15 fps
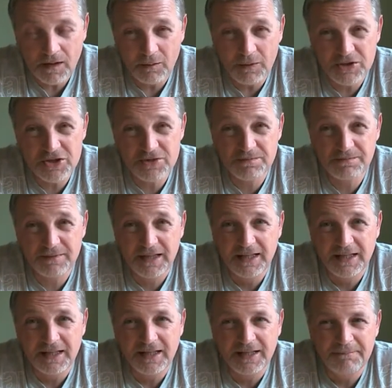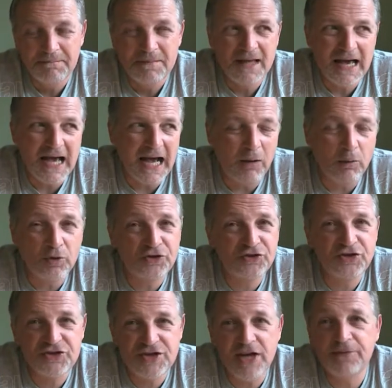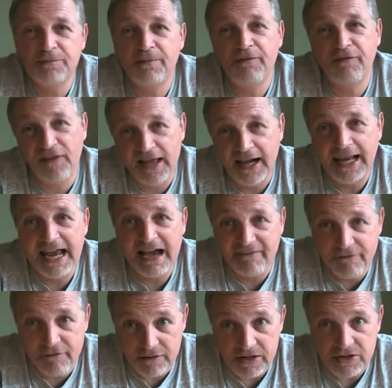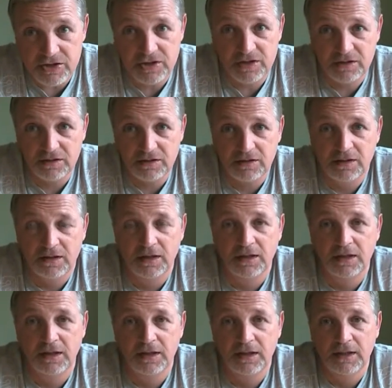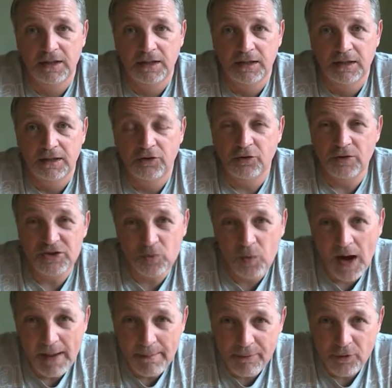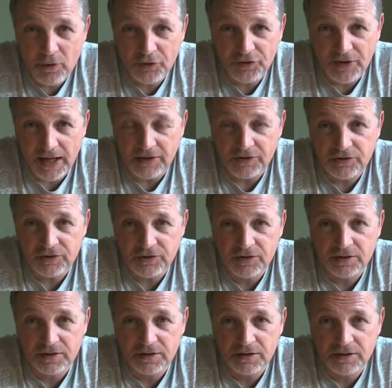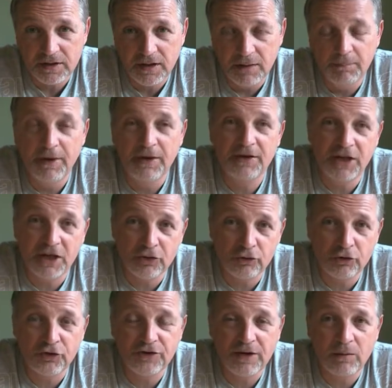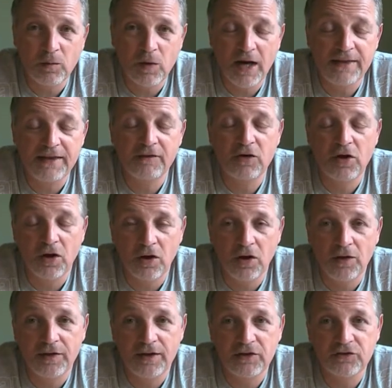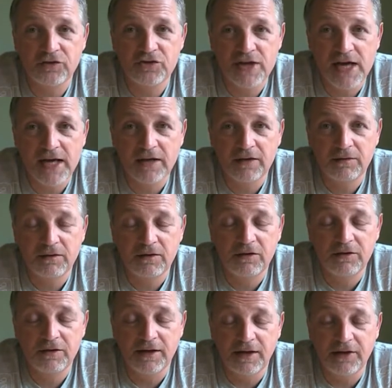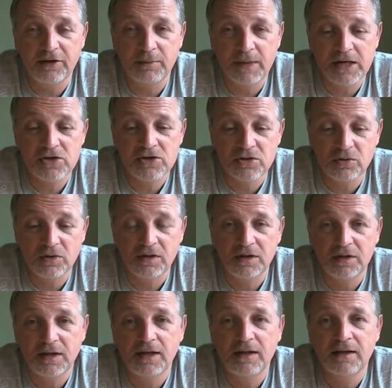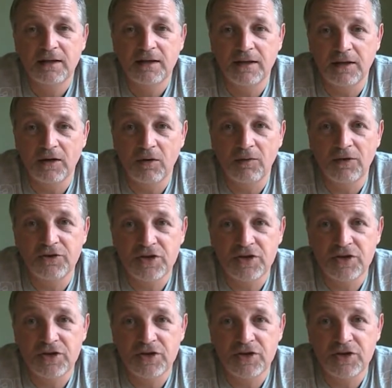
which is, I would suggest, fairly average. So it's quite a process, but you can understand why. They've got a lot of things to check, and they need to make sure, you know, the